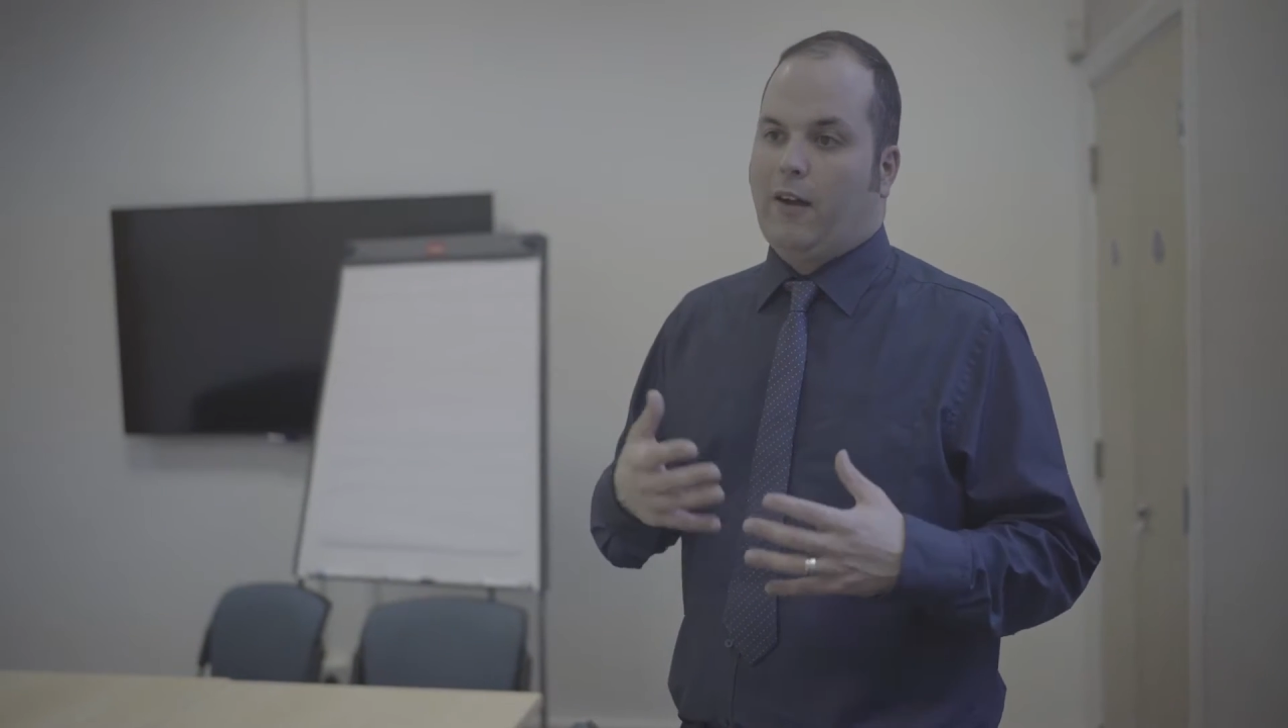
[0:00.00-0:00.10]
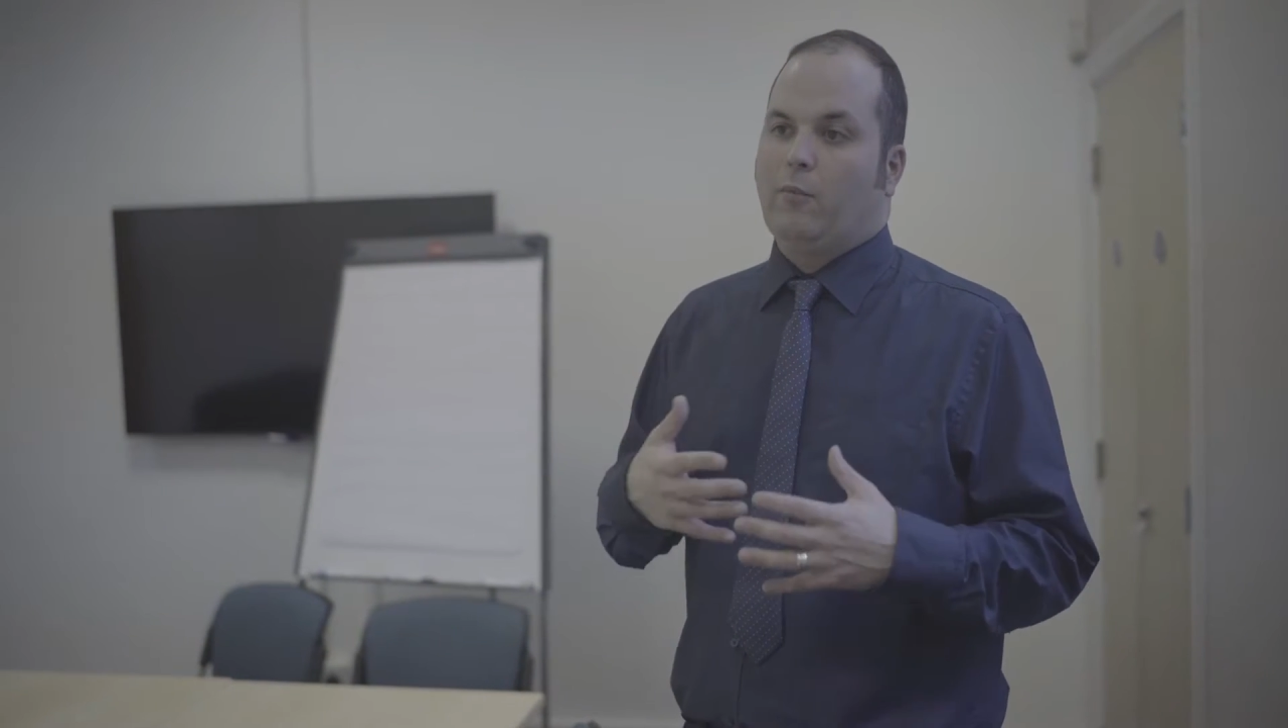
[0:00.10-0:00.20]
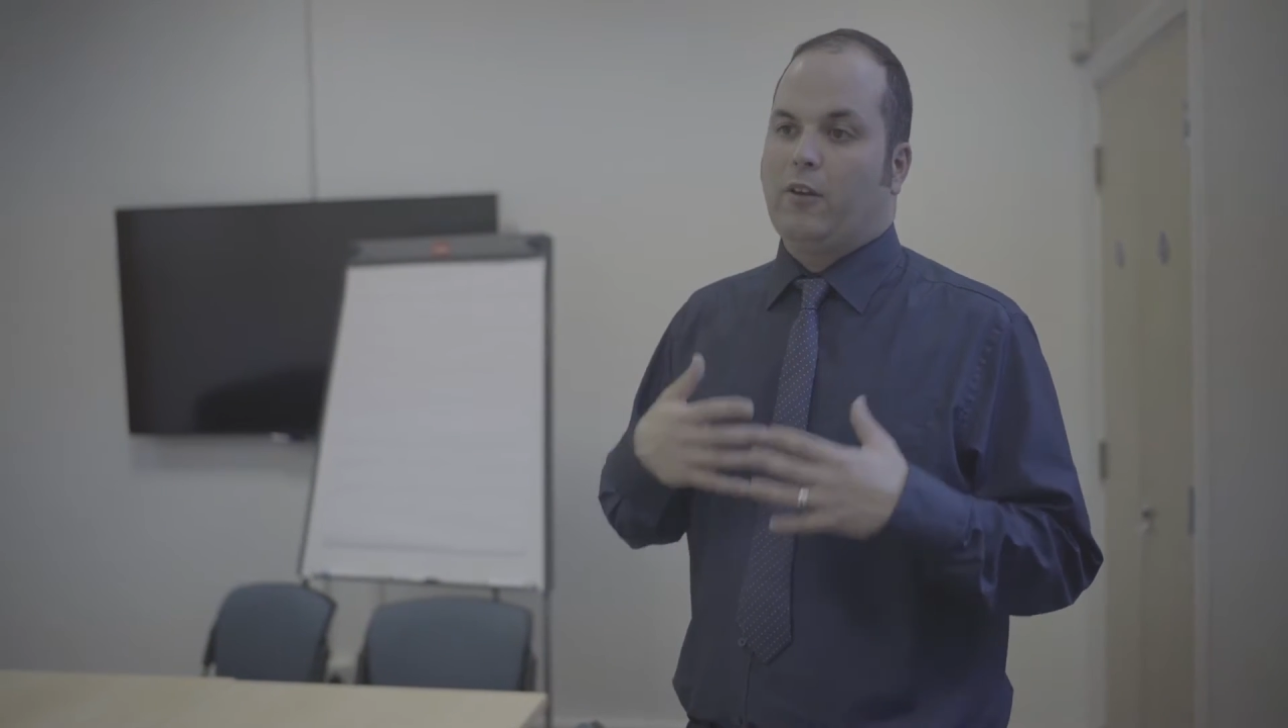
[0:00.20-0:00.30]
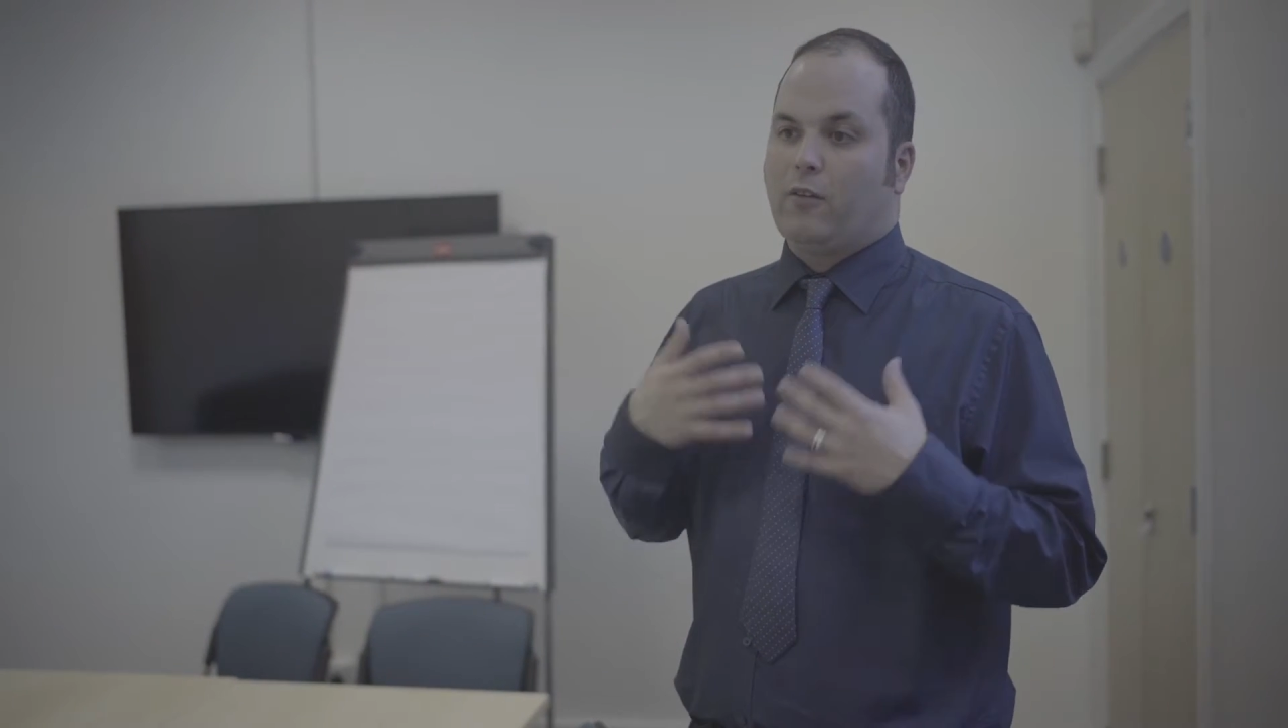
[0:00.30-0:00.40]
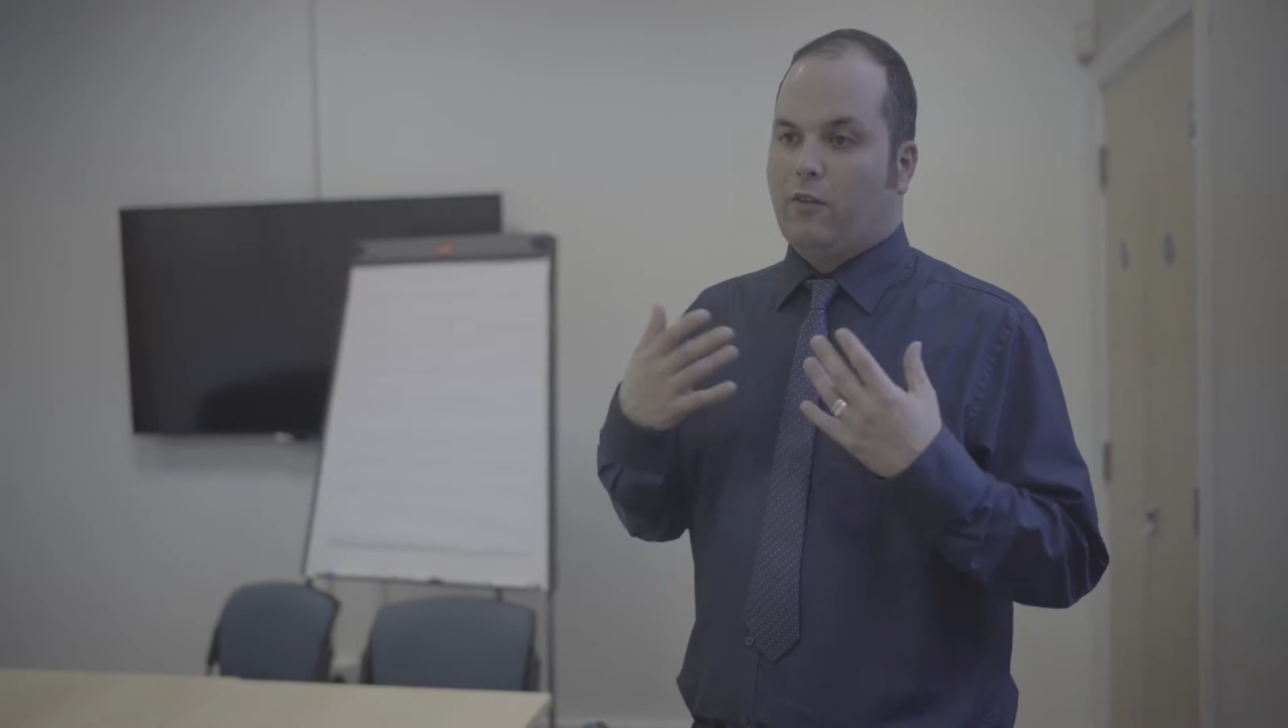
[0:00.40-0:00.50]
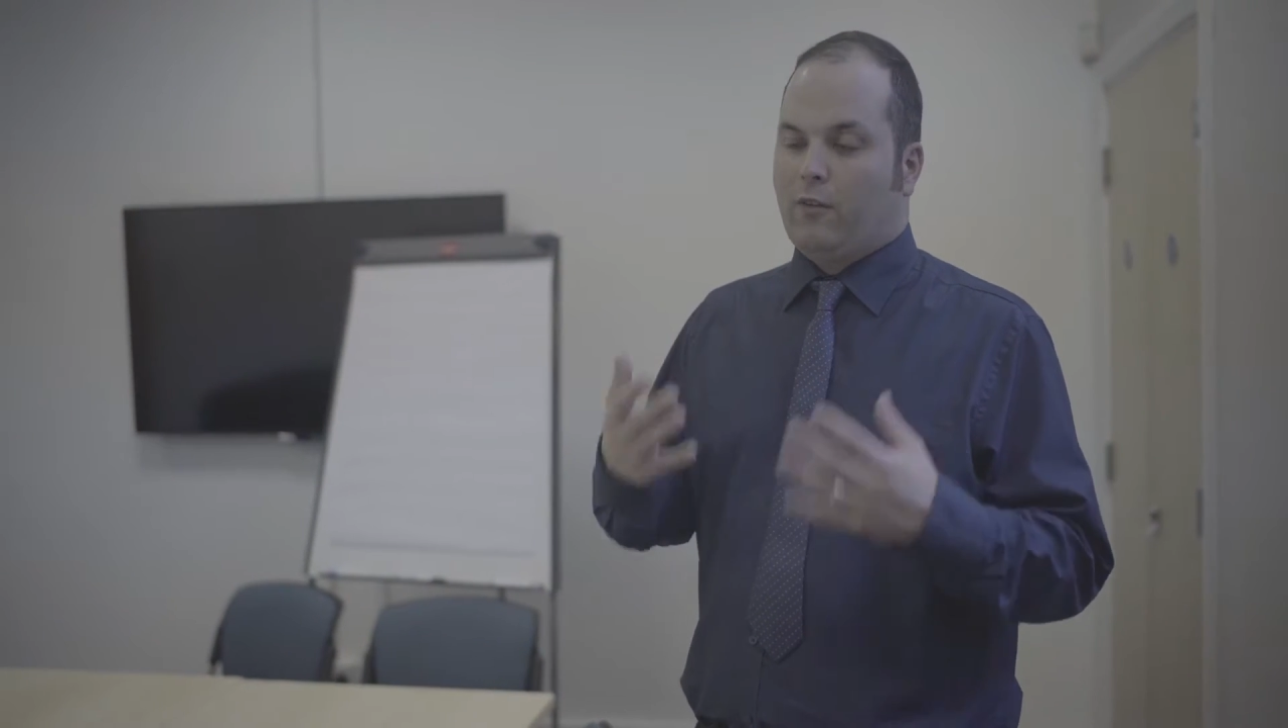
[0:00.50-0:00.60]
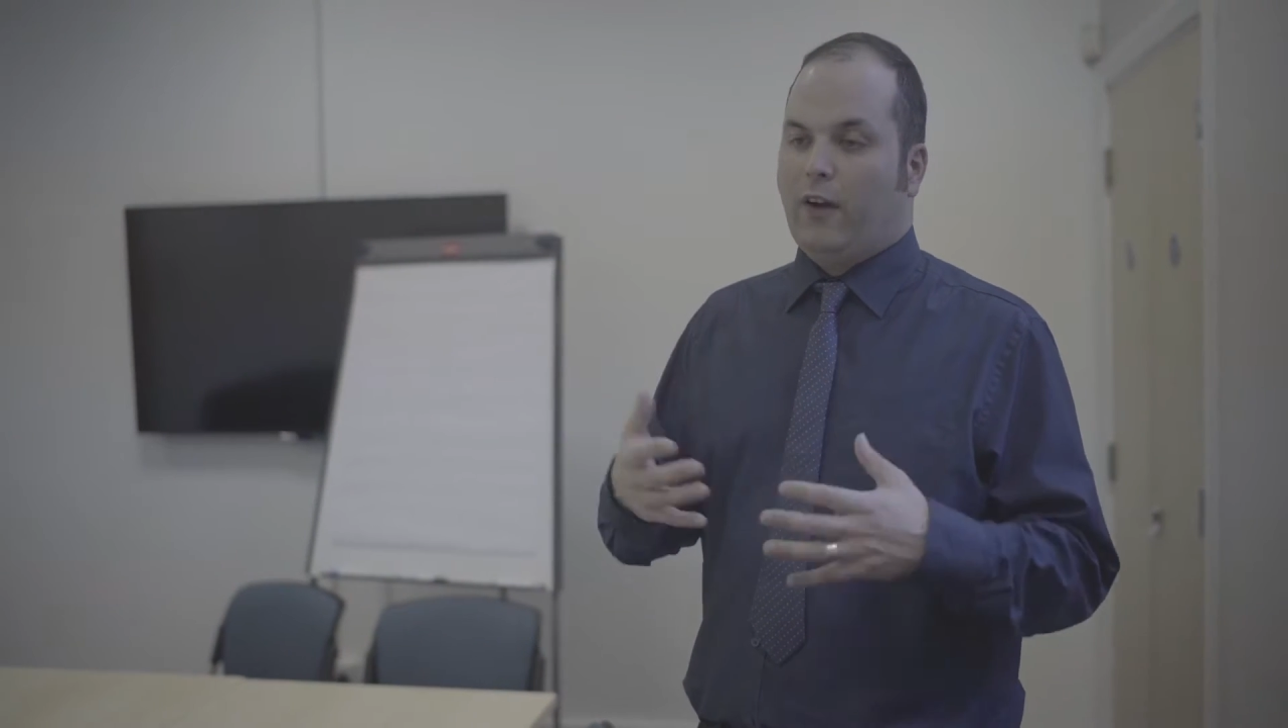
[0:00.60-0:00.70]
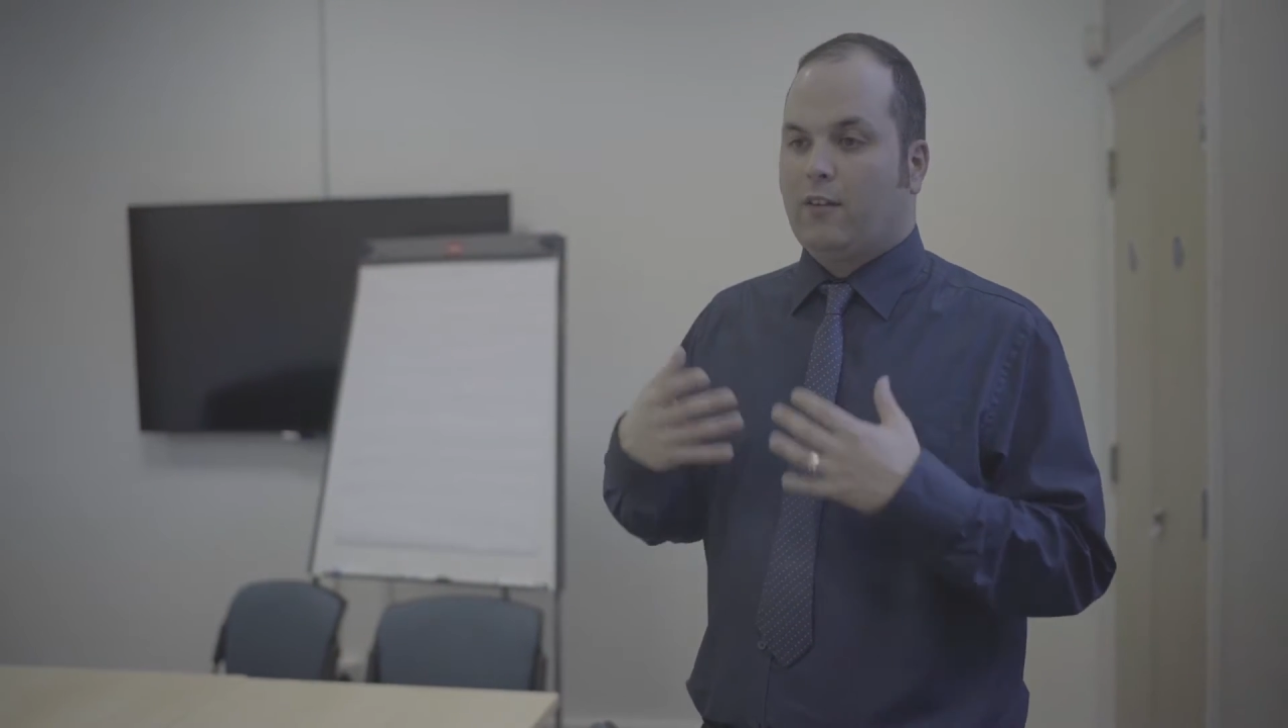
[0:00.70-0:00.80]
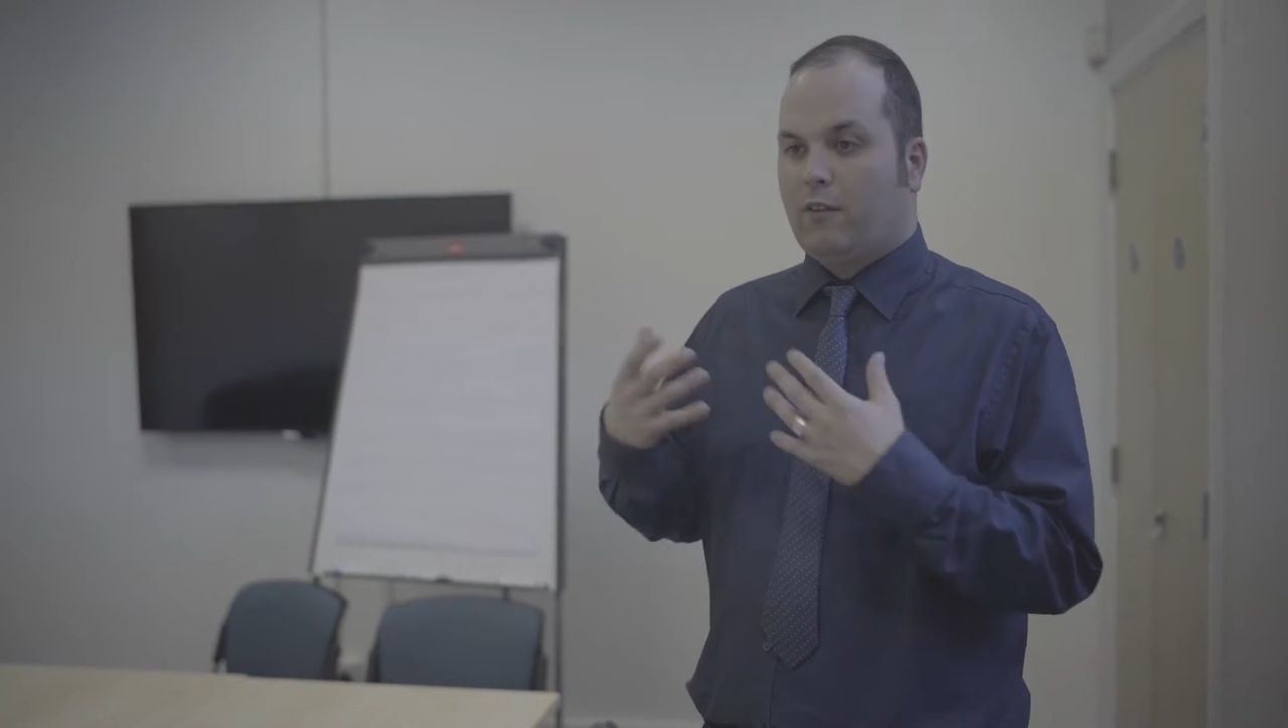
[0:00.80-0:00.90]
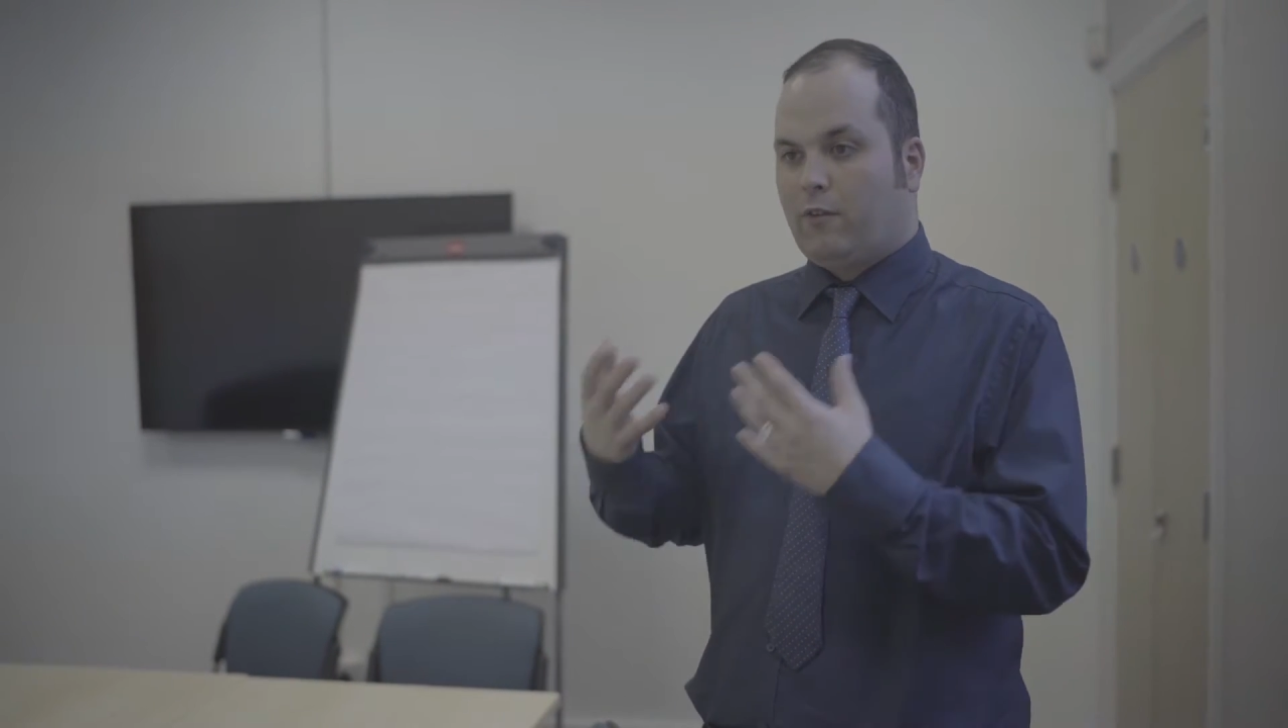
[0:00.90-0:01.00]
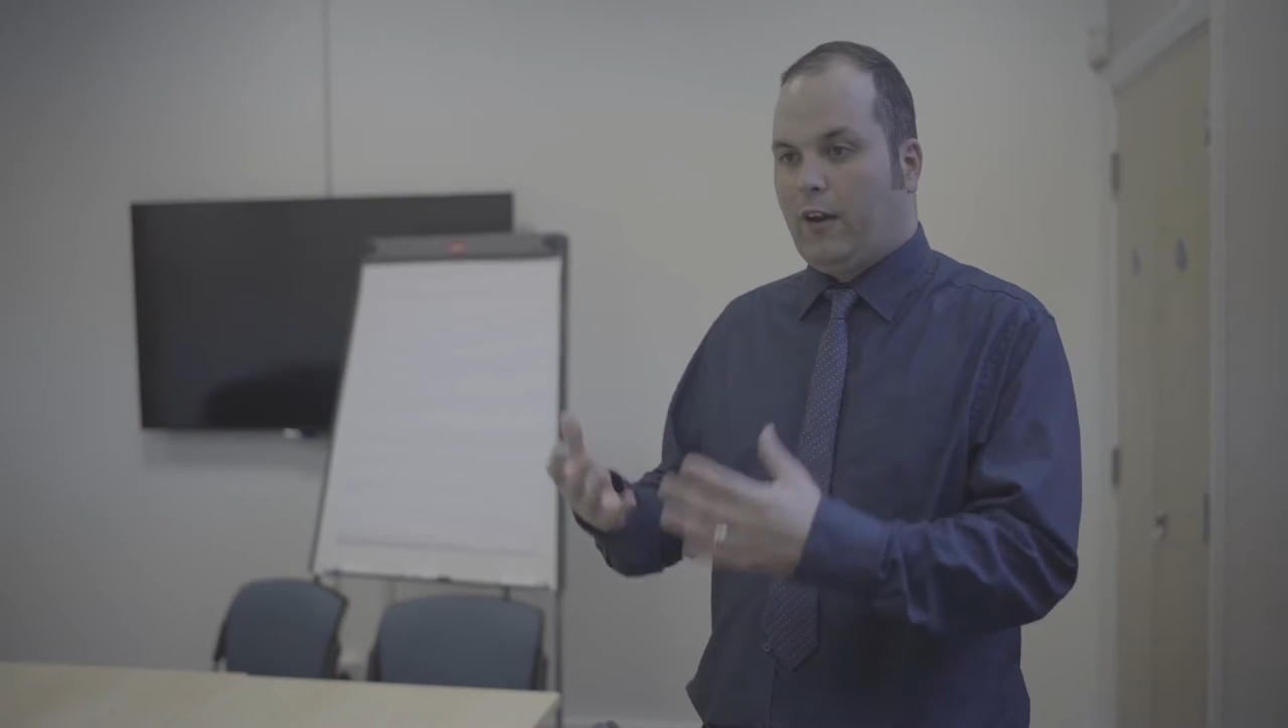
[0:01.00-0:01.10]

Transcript: families for advice and